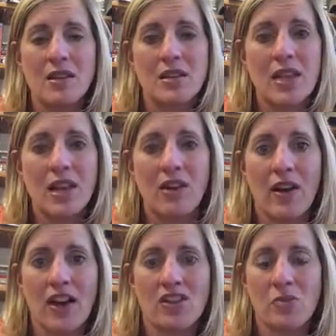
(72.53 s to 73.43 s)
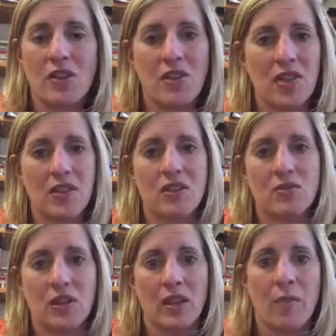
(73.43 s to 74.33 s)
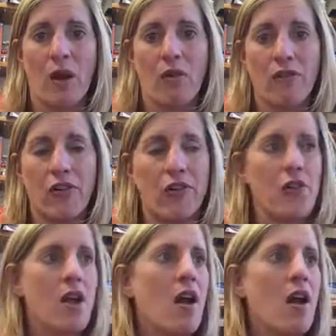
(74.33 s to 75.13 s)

seek interaction with, I think that's really powerful.